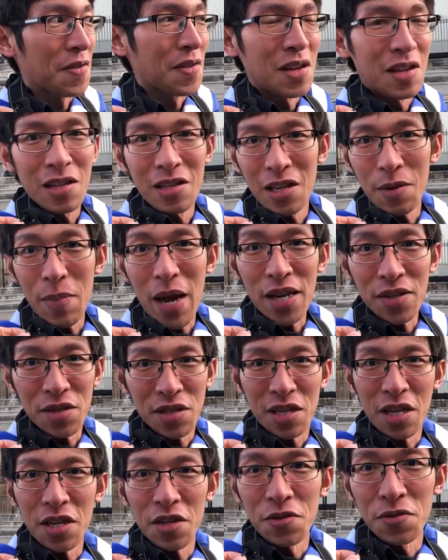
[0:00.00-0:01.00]
Why is it
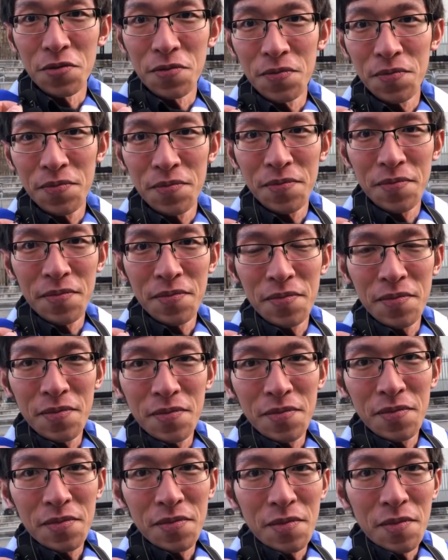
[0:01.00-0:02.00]
better for the UK to be
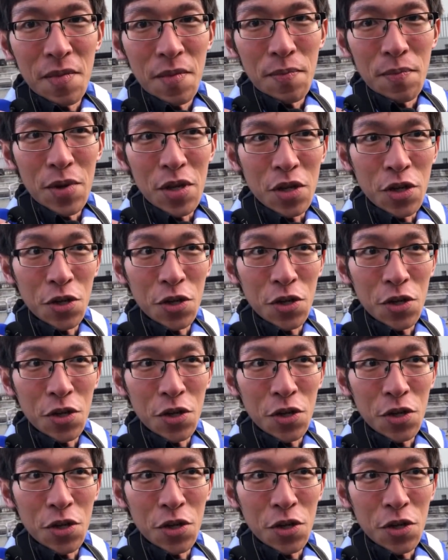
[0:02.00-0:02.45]
inside the EU?